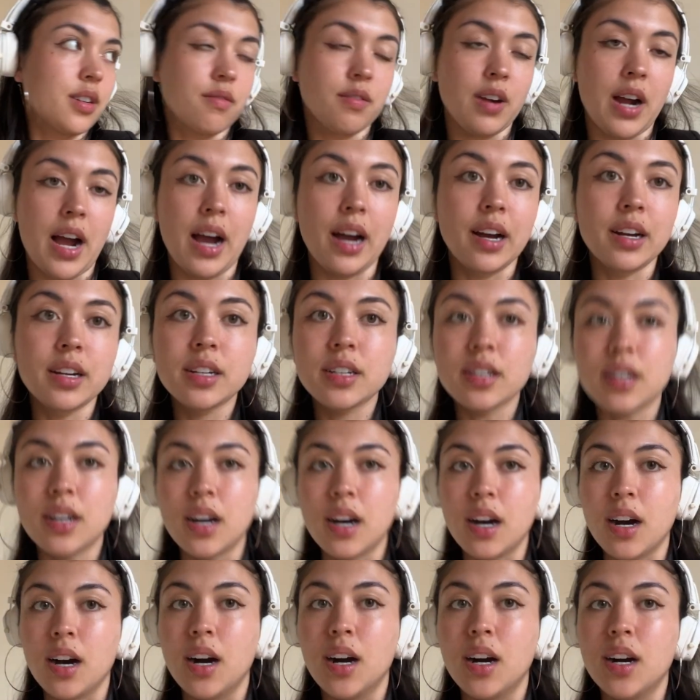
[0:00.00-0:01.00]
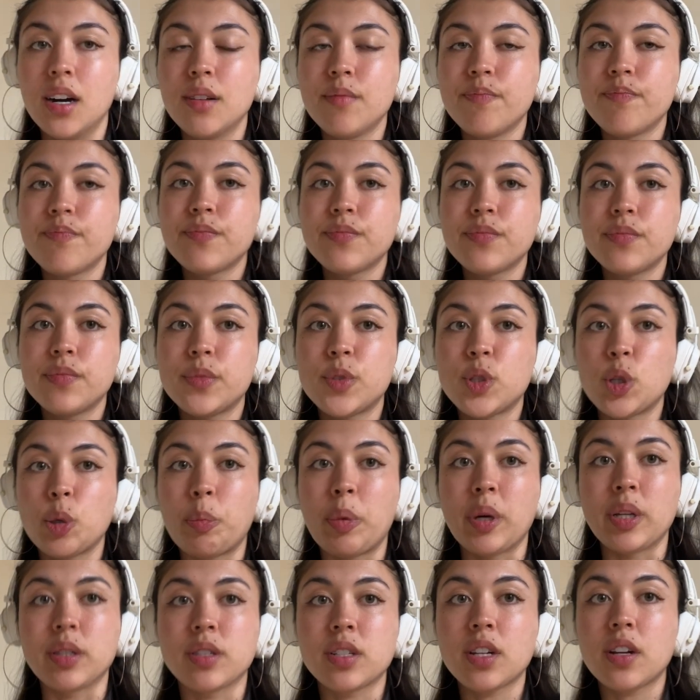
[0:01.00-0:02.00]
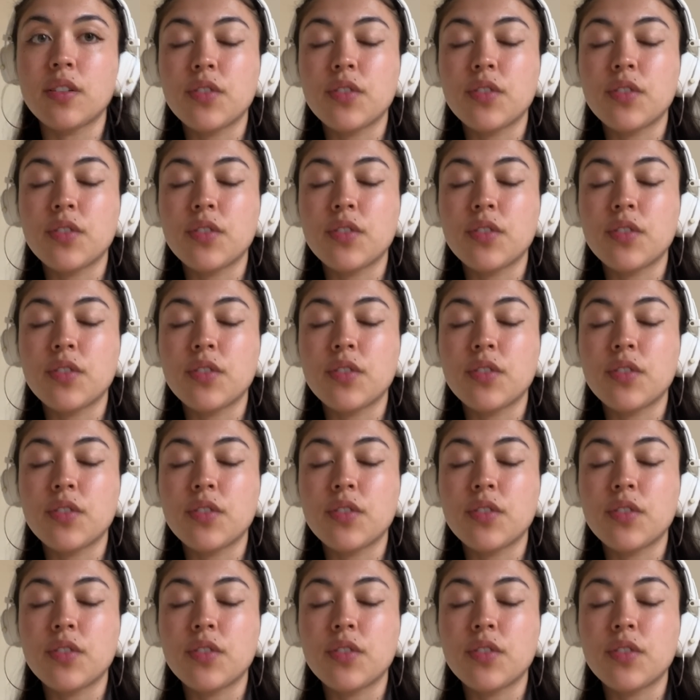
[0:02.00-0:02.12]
rack. Um, to put stuff